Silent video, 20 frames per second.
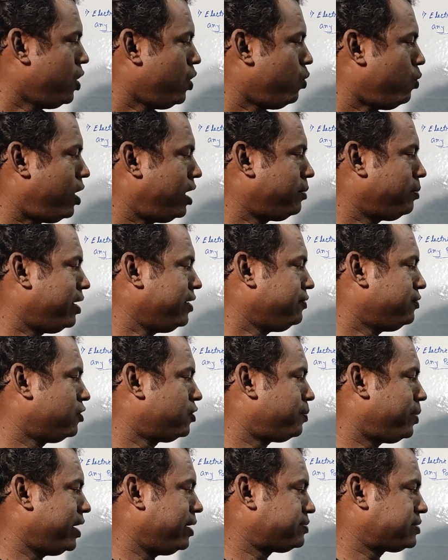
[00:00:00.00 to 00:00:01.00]
1 by
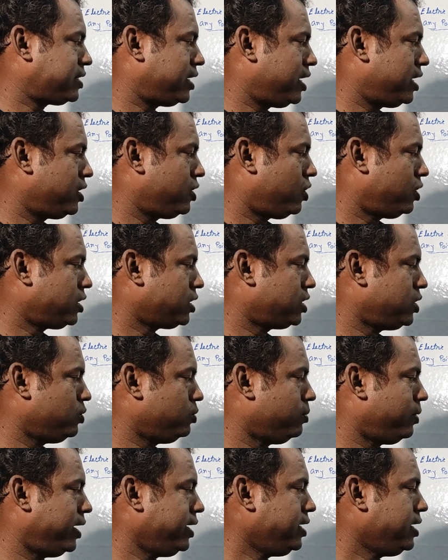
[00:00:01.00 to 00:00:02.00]
4 pi epsilon naught
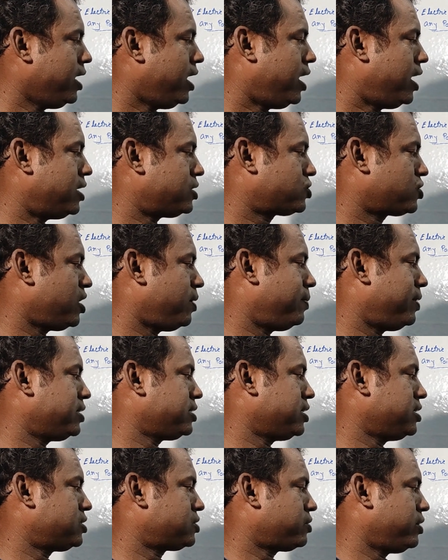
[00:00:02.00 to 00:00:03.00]
q by r square
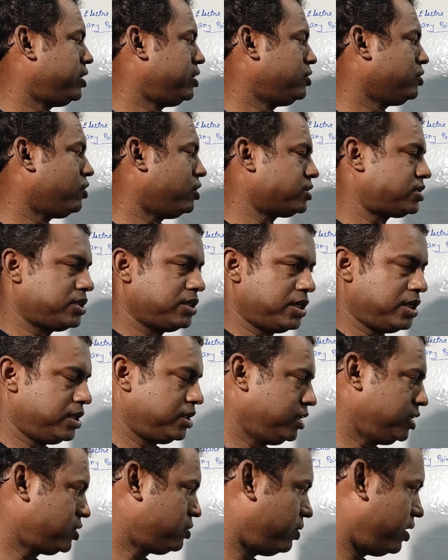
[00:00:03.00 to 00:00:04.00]
plus l square into cos theta.
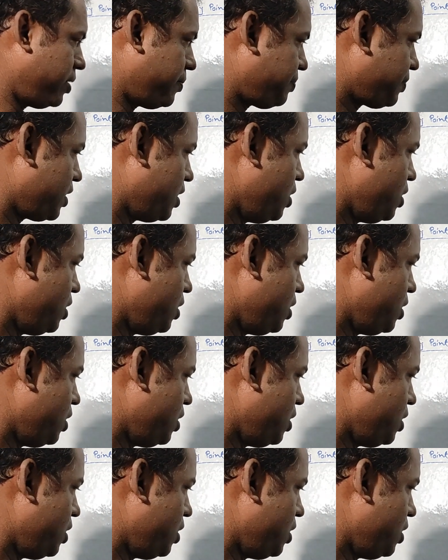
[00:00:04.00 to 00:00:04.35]
This one.